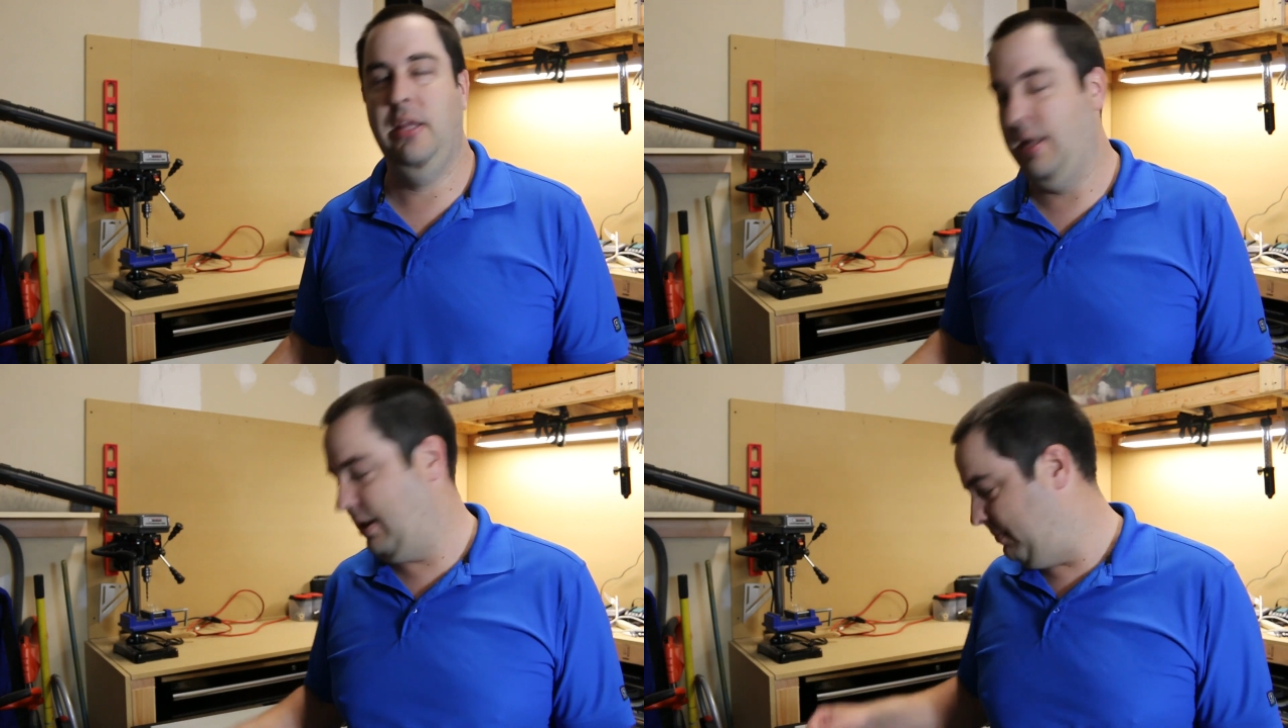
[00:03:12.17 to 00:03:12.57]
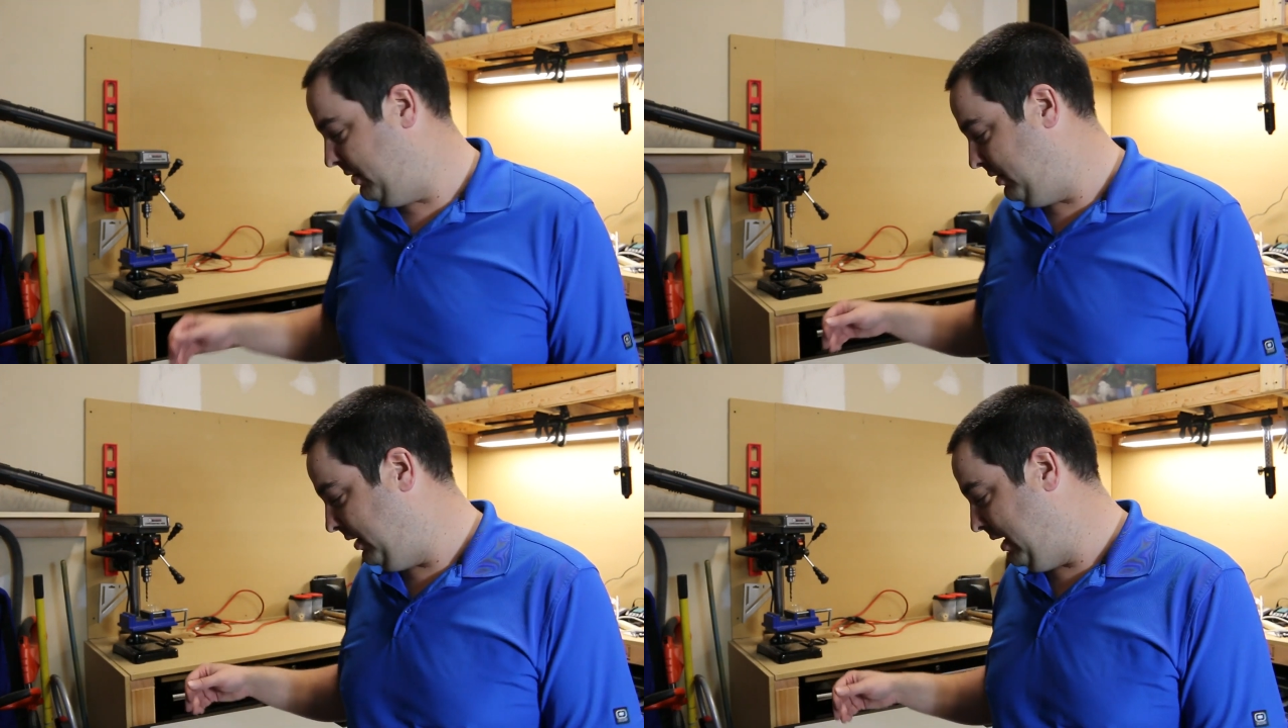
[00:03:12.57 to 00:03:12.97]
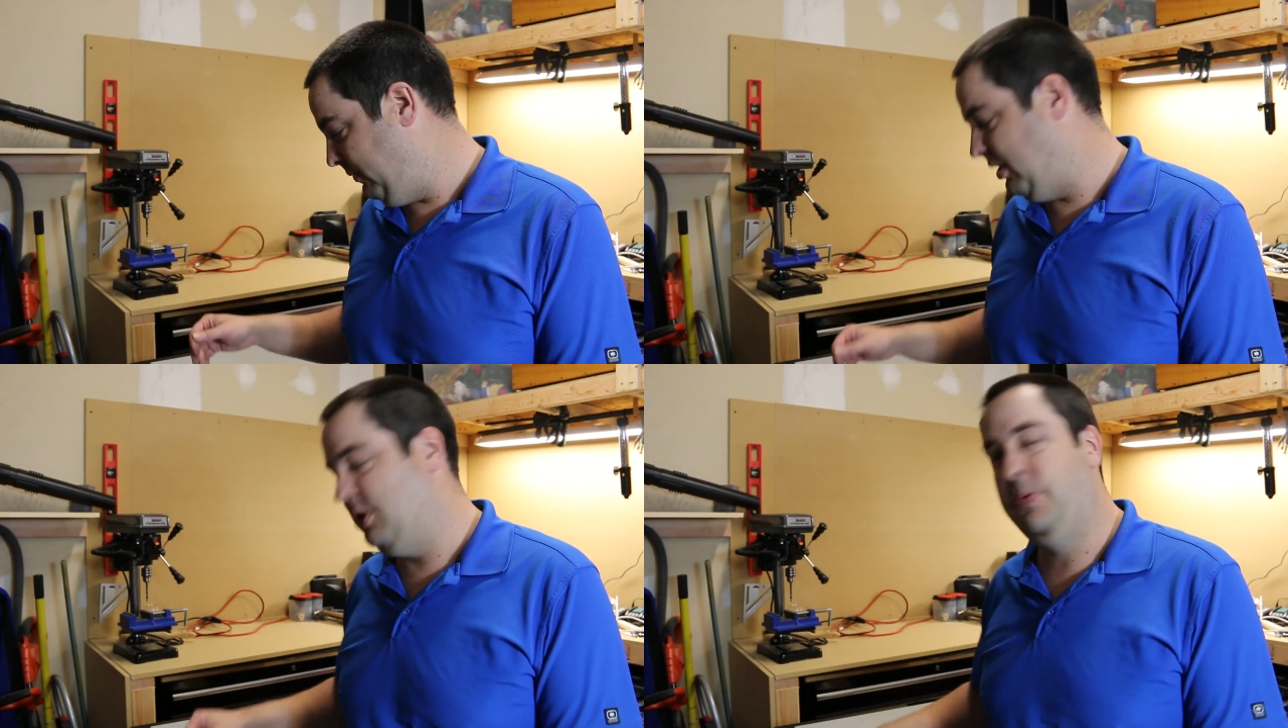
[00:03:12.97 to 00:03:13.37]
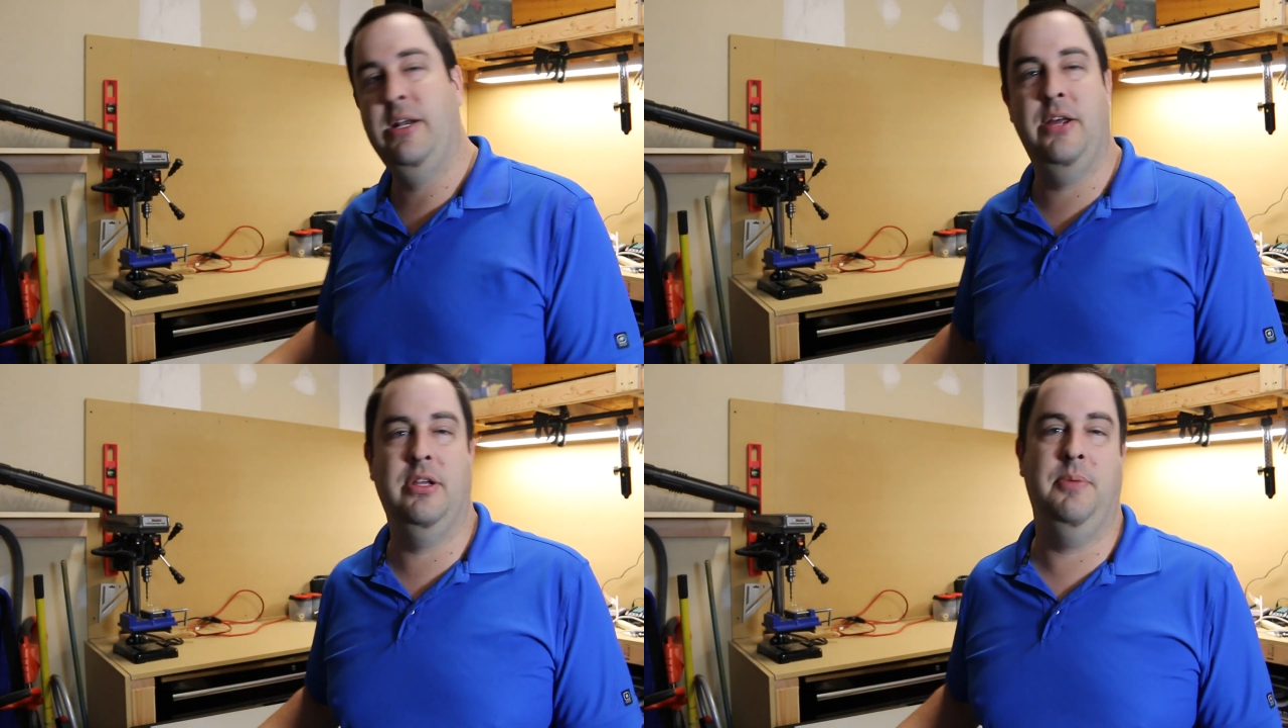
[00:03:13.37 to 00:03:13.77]
he mentioned that we're going to
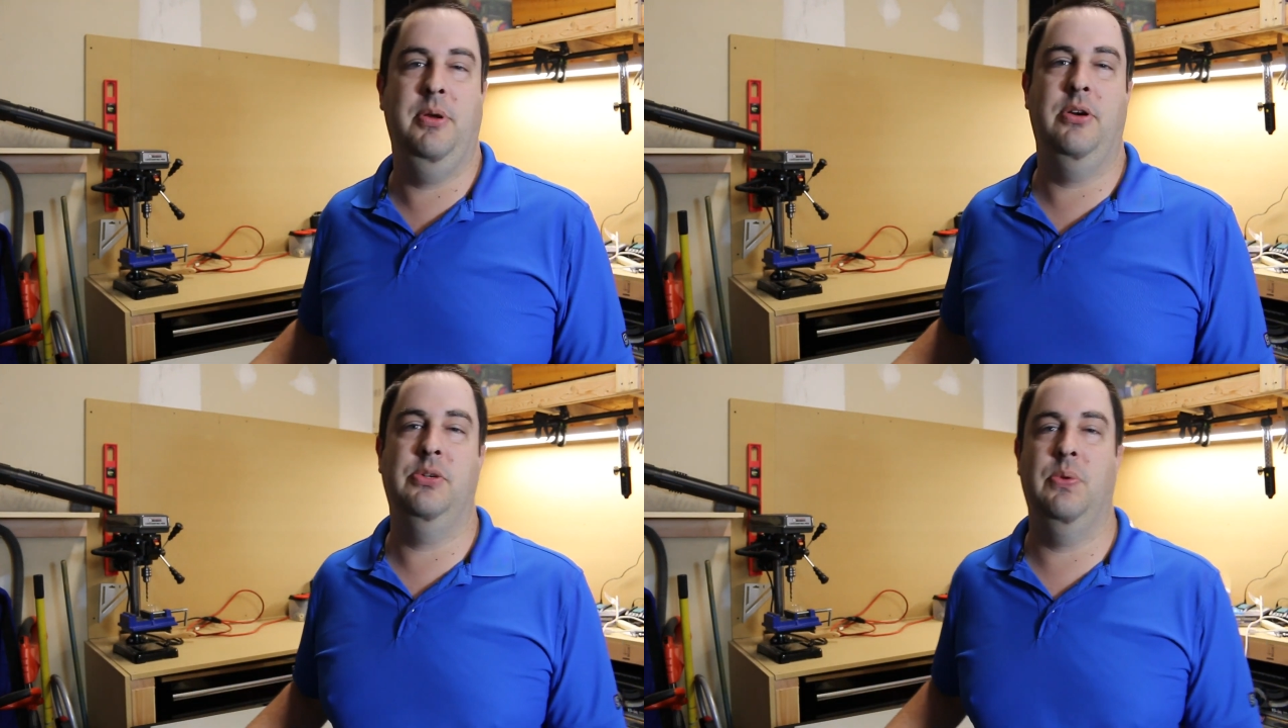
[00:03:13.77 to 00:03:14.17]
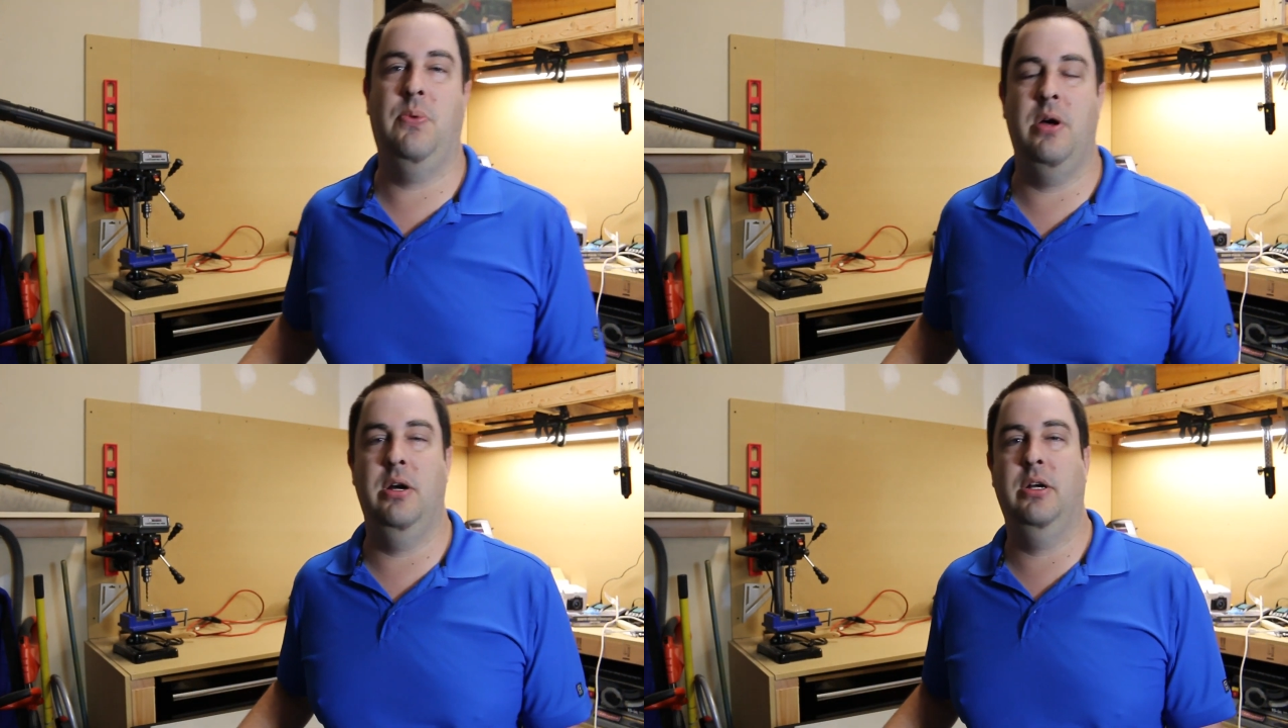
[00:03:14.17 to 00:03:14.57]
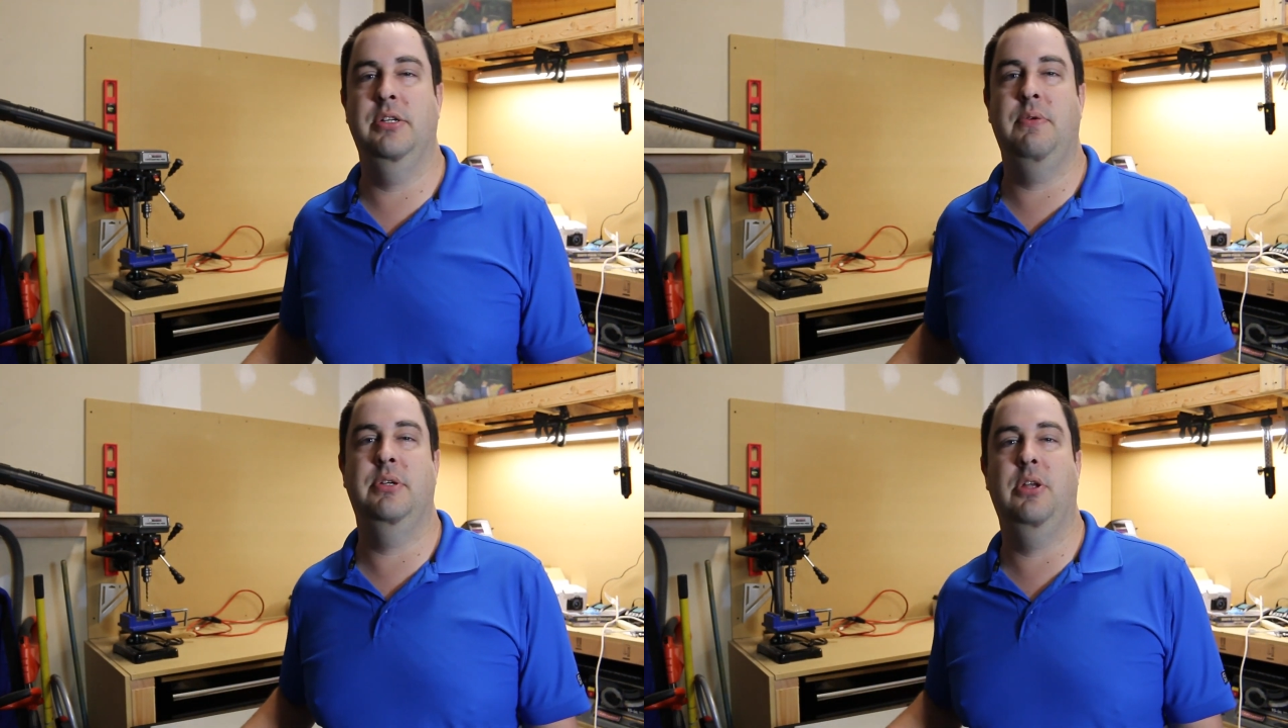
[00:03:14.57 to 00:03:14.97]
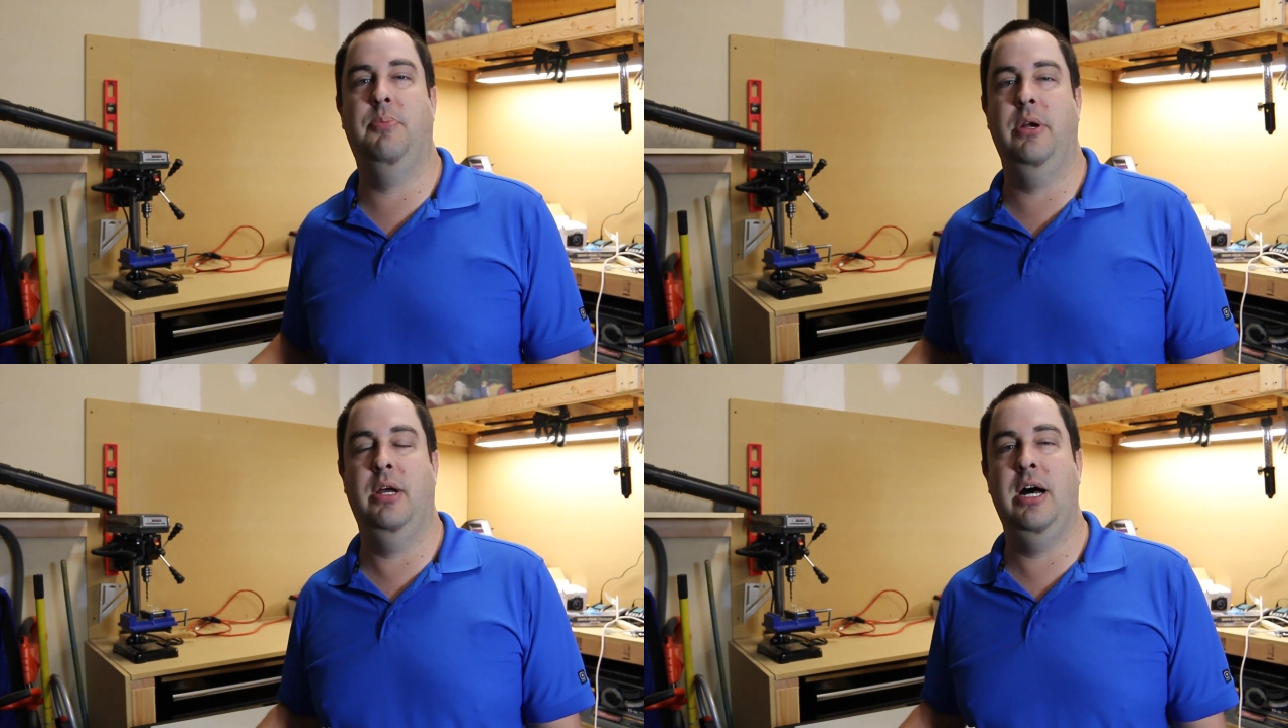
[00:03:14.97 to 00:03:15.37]
spray down the computers with water because they were still
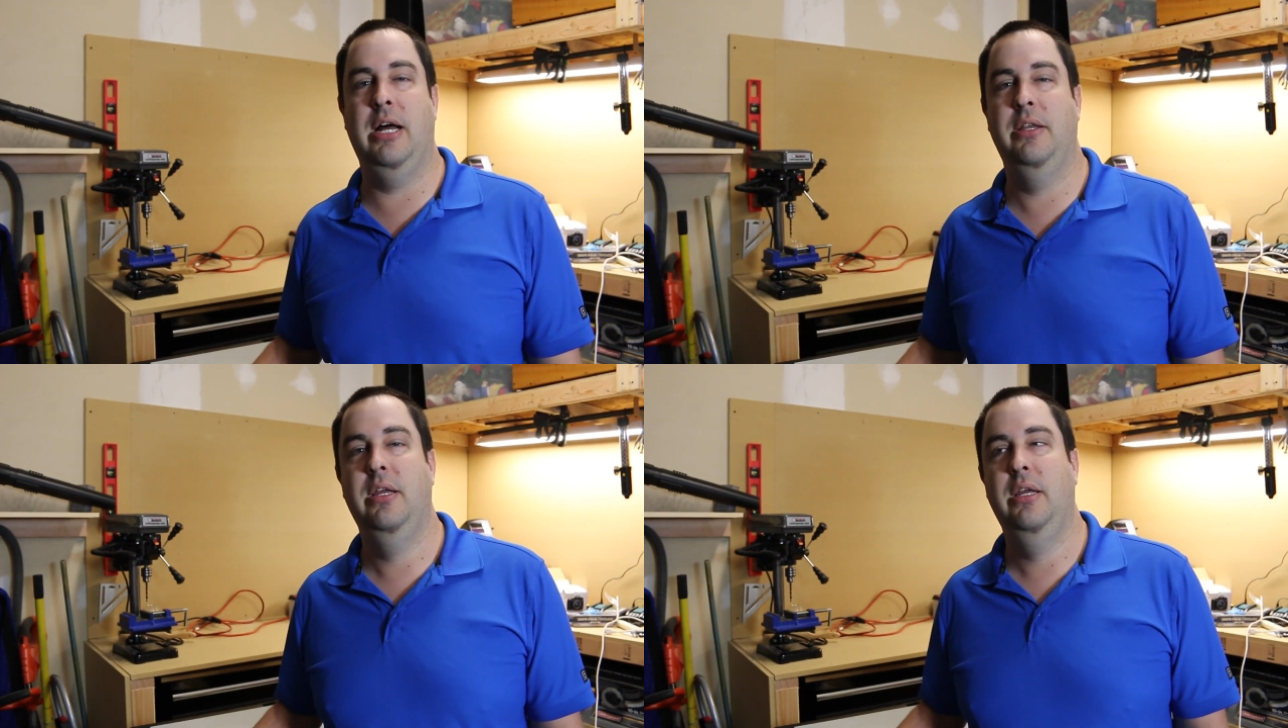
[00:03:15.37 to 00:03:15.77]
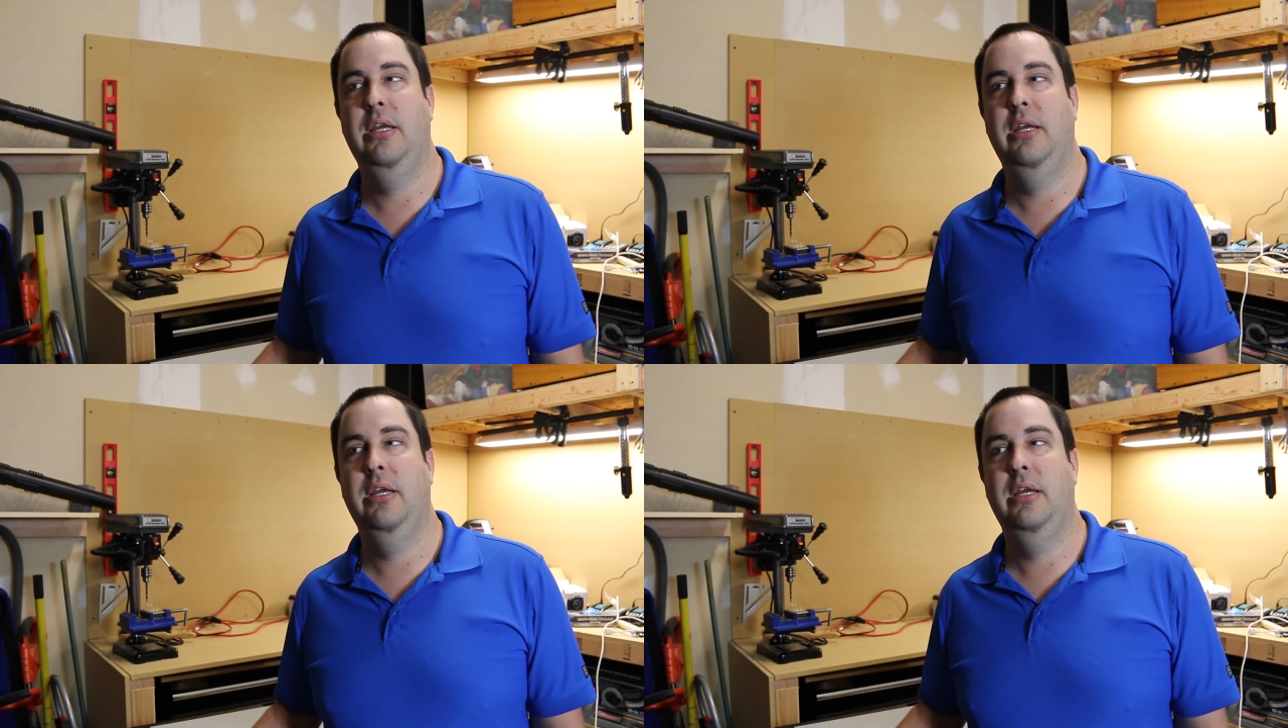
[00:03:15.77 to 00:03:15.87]
pretty hot.